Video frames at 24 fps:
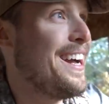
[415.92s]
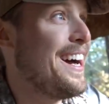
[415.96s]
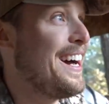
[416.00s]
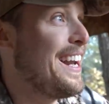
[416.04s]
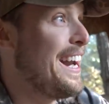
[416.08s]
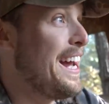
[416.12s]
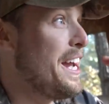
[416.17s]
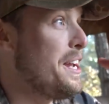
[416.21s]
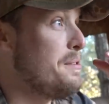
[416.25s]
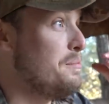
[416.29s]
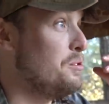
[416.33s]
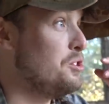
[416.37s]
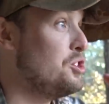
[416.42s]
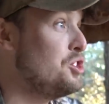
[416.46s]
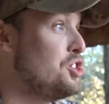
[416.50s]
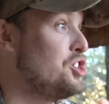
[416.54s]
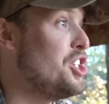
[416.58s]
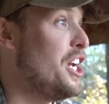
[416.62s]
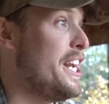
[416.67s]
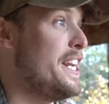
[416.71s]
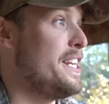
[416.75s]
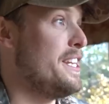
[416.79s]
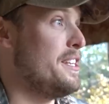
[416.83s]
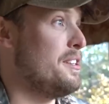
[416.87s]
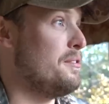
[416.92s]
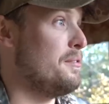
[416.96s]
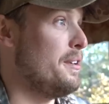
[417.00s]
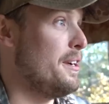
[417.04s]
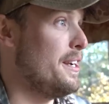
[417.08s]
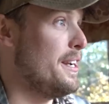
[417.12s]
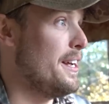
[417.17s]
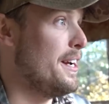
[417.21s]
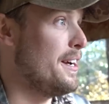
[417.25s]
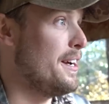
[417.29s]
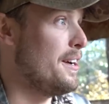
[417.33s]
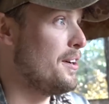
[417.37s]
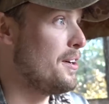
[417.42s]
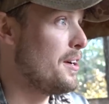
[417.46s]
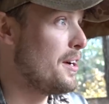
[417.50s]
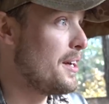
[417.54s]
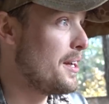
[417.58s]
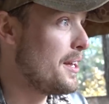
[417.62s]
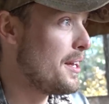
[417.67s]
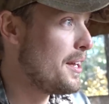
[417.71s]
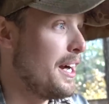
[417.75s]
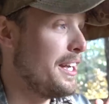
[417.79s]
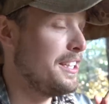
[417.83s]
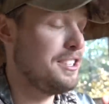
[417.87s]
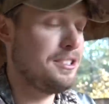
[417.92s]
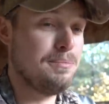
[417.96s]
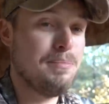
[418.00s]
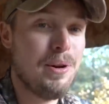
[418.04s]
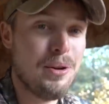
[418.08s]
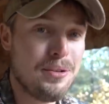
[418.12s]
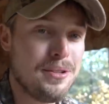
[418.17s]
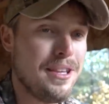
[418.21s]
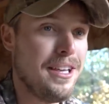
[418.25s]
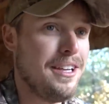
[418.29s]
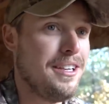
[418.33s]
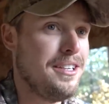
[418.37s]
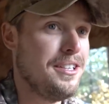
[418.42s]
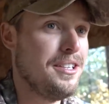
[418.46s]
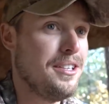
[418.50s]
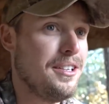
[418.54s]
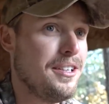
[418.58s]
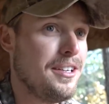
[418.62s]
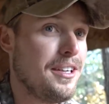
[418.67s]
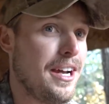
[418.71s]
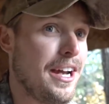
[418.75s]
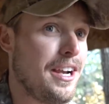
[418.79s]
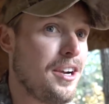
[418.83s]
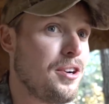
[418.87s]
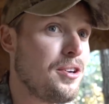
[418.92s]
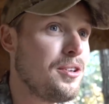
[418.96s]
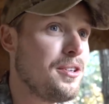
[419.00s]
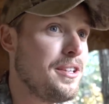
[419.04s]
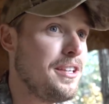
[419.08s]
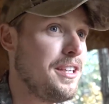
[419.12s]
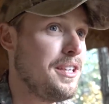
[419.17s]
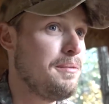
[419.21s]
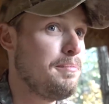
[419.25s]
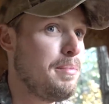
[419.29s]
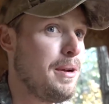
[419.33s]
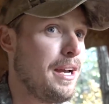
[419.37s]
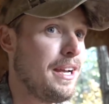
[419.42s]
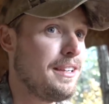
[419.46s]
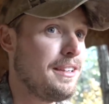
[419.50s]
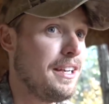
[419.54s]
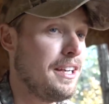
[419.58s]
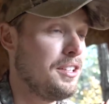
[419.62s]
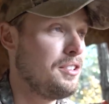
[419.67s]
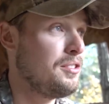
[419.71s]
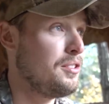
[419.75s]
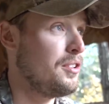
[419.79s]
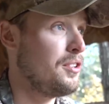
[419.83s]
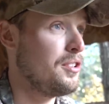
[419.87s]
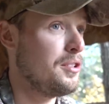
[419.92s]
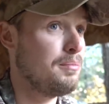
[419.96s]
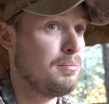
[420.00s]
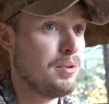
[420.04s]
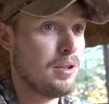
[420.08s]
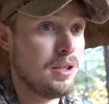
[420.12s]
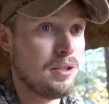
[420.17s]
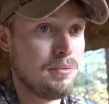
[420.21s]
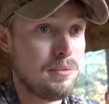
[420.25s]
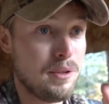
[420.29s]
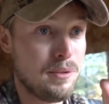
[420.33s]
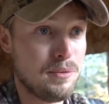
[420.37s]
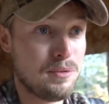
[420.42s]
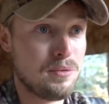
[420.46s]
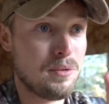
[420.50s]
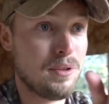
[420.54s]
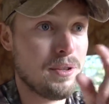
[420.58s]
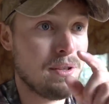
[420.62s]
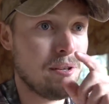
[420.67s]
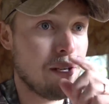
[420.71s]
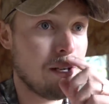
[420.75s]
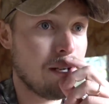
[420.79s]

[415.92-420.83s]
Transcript: God, I am shaking right now. I smoked that deer. I heard the impact. I saw the blood when he was running